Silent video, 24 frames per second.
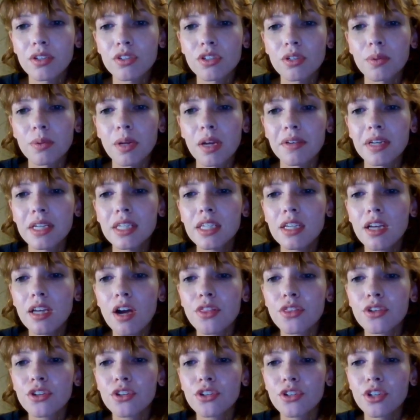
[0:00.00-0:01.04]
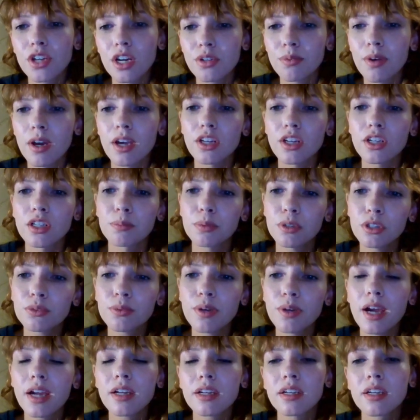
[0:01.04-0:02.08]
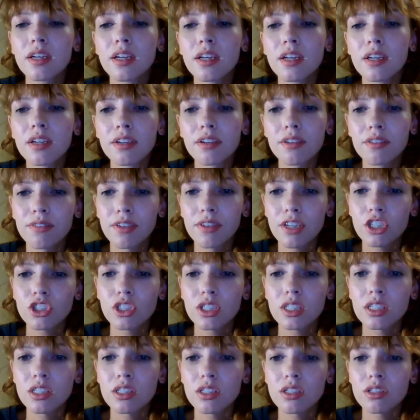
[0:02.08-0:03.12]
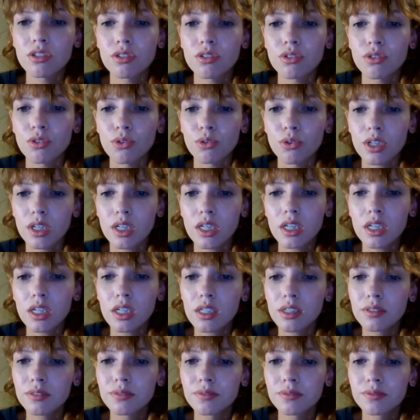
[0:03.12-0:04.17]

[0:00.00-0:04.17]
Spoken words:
So we have indie author, young writer, book rec, fiction, story.